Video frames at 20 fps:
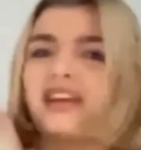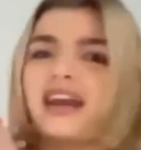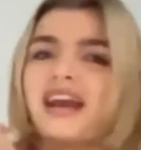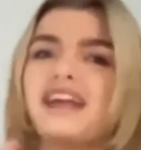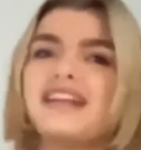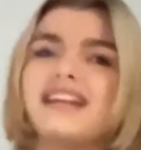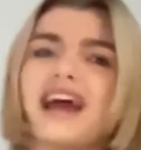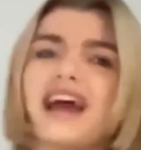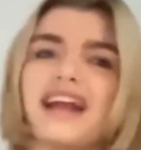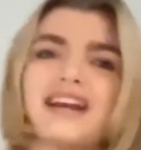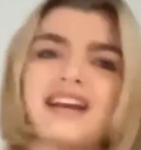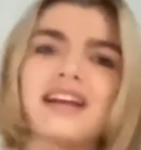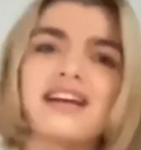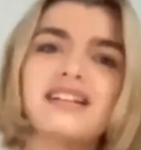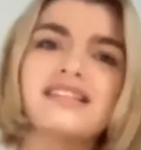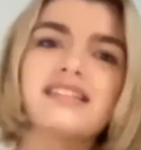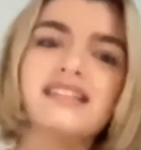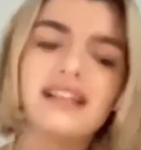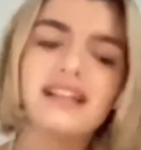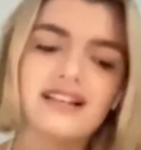And then
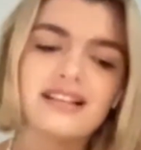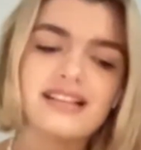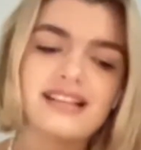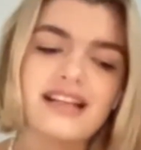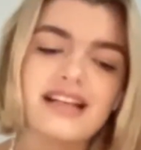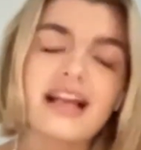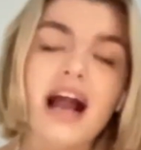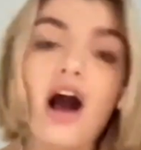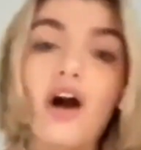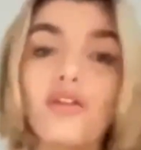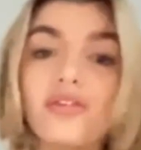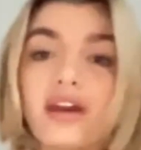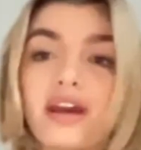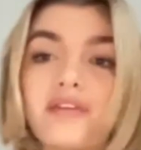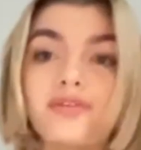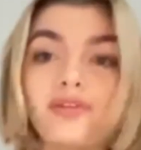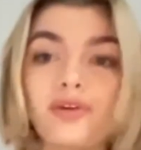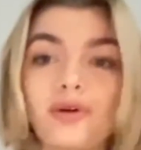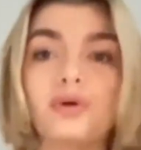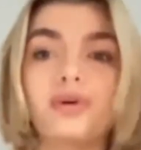seeing how
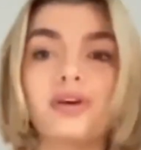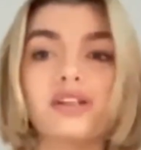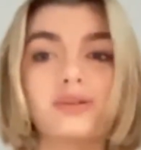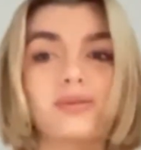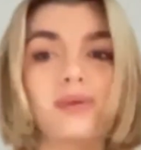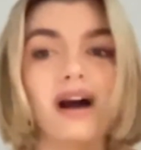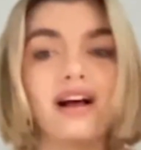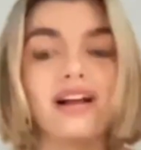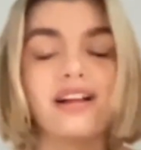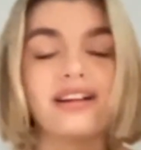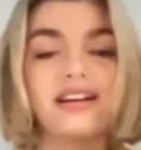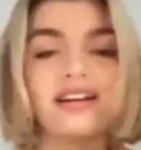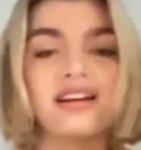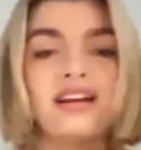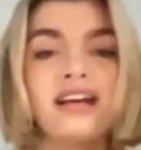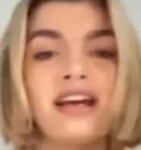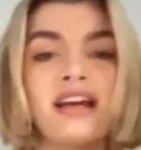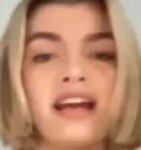they've grown as well, and